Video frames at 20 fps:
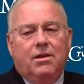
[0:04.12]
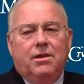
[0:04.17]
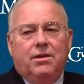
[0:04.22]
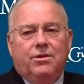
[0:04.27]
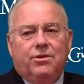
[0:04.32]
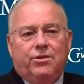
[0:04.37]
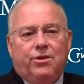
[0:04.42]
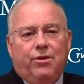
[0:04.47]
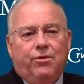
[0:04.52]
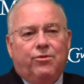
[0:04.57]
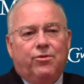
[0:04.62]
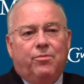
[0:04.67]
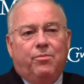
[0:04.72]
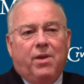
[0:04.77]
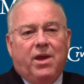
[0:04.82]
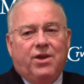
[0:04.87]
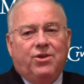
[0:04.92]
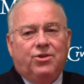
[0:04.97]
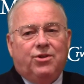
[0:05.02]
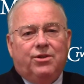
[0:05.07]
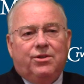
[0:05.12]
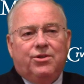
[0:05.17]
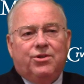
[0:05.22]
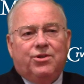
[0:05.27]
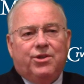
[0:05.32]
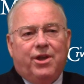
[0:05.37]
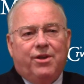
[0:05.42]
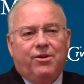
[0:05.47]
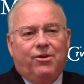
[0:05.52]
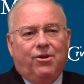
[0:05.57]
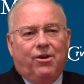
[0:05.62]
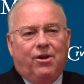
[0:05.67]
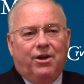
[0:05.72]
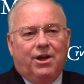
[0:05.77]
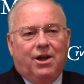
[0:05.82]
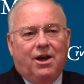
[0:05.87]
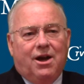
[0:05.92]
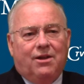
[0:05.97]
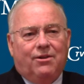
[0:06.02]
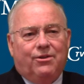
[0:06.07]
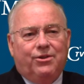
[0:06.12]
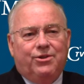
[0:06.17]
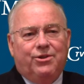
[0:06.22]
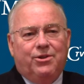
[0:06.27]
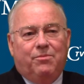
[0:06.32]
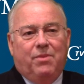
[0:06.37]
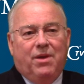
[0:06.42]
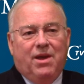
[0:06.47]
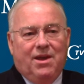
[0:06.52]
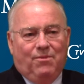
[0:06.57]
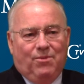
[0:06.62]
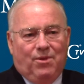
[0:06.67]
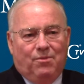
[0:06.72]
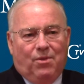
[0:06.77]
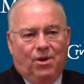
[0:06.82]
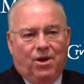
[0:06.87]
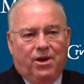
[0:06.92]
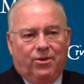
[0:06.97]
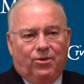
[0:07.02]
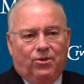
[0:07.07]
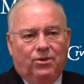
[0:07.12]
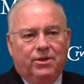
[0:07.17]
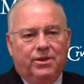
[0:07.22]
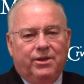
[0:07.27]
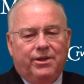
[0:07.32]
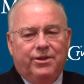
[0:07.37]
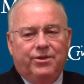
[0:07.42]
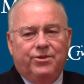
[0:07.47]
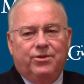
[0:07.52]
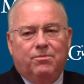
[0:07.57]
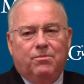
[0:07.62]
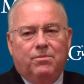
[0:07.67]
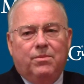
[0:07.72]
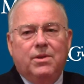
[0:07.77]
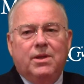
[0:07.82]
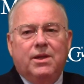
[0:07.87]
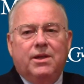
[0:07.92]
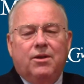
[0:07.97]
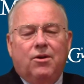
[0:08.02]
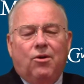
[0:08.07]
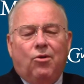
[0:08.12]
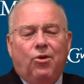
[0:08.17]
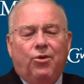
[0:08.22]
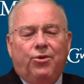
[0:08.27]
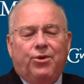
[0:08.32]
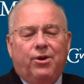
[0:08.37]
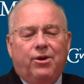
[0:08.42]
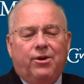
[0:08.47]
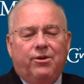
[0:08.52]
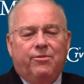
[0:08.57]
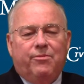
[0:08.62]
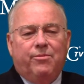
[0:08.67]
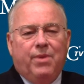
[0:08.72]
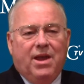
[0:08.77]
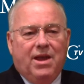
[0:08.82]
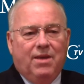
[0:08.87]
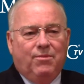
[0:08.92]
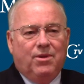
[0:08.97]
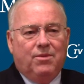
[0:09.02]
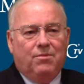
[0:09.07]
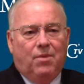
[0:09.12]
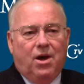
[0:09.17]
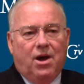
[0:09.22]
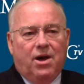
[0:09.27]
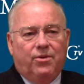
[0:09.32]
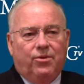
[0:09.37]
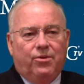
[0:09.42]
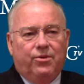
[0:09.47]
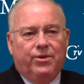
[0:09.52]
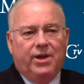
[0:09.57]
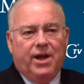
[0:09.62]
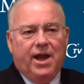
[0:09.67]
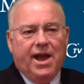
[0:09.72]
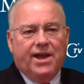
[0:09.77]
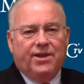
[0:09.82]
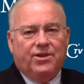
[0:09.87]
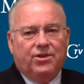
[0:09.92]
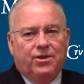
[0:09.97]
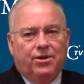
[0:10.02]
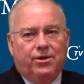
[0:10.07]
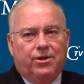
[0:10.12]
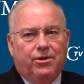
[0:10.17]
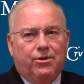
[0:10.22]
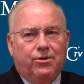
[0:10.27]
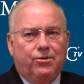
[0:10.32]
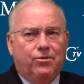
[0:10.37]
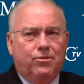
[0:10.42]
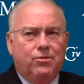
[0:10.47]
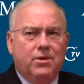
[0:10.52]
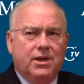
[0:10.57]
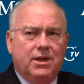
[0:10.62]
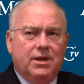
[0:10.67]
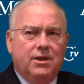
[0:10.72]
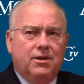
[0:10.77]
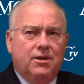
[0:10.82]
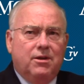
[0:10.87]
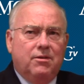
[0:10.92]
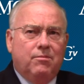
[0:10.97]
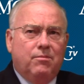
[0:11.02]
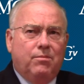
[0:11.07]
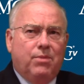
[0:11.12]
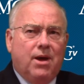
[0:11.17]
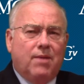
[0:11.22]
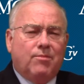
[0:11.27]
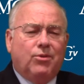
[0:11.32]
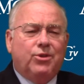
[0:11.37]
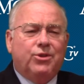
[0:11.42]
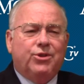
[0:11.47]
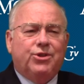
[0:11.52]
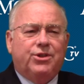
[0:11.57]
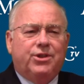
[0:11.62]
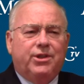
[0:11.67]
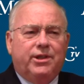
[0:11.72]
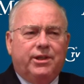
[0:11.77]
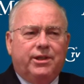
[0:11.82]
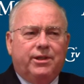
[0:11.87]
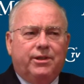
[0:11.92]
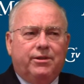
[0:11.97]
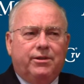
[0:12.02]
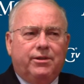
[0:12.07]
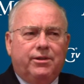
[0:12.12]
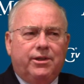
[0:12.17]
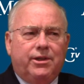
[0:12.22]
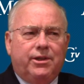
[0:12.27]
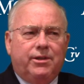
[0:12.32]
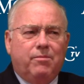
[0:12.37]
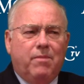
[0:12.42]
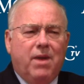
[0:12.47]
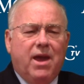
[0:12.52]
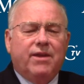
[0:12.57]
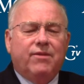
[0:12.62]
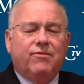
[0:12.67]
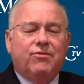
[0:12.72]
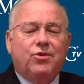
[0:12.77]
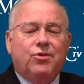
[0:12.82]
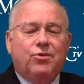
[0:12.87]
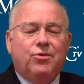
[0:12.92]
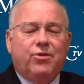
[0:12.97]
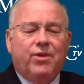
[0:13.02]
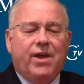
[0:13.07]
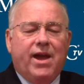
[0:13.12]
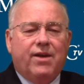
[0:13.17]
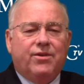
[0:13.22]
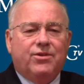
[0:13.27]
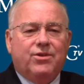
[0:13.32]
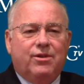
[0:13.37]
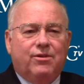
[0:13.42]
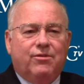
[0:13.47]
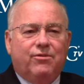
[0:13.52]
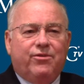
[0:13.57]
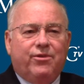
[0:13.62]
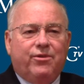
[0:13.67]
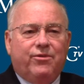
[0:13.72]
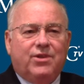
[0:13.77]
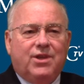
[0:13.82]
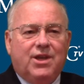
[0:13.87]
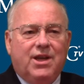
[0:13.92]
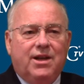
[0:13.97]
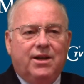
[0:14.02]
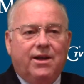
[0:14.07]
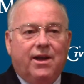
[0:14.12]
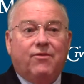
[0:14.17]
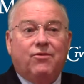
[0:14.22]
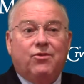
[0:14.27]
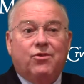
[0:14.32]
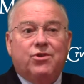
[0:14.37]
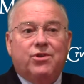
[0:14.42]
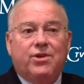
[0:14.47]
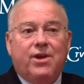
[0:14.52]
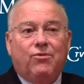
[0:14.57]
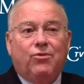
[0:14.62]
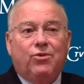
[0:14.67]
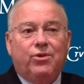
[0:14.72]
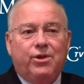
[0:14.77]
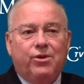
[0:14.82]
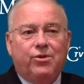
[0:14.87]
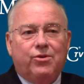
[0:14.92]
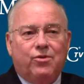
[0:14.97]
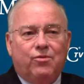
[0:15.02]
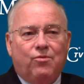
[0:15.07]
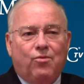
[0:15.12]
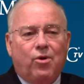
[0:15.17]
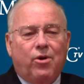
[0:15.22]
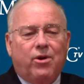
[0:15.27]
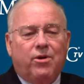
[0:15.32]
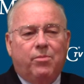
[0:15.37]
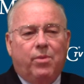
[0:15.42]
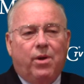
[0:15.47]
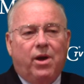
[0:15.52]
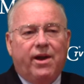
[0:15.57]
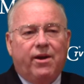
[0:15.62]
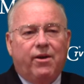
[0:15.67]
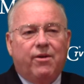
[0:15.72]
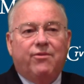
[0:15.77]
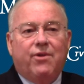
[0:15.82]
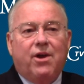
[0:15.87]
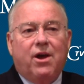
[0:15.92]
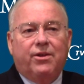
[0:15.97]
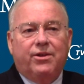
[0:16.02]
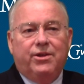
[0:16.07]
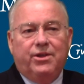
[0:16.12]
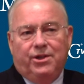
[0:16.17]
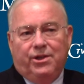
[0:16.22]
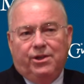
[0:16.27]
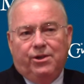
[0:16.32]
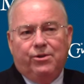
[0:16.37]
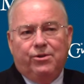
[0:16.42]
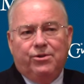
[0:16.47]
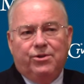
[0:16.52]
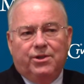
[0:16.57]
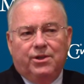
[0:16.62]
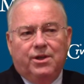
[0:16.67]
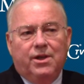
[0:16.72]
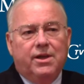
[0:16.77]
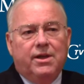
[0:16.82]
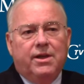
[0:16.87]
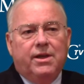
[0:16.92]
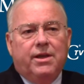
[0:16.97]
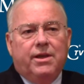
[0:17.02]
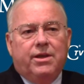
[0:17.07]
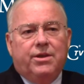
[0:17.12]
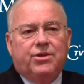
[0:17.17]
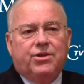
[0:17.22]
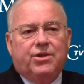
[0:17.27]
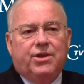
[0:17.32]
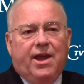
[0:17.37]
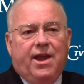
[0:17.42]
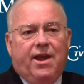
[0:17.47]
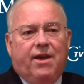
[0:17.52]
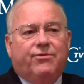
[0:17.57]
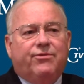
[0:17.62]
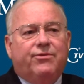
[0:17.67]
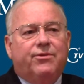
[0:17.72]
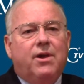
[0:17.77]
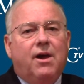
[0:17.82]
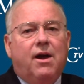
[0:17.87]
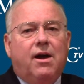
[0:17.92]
So the patient-centered oncology payment model is an alternative payment model that ASCO published in May of 2015 after several years of work by our volunteers and staff.